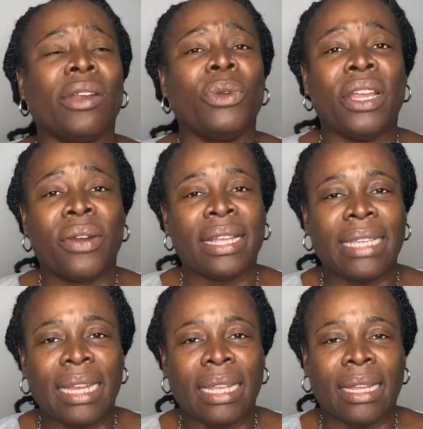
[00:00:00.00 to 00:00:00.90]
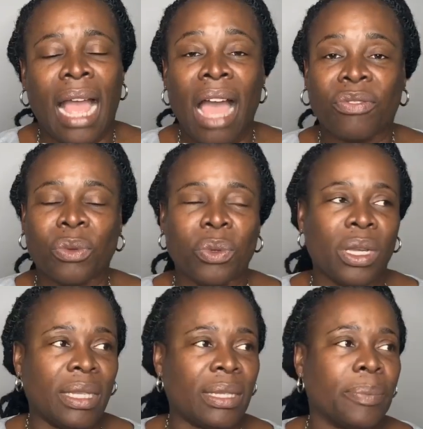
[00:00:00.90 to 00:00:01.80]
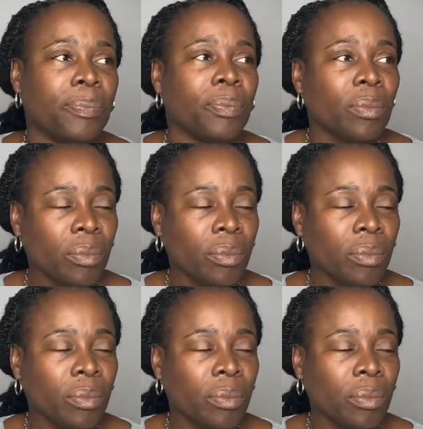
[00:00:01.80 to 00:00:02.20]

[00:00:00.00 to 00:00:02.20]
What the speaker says: regretted it afterwards.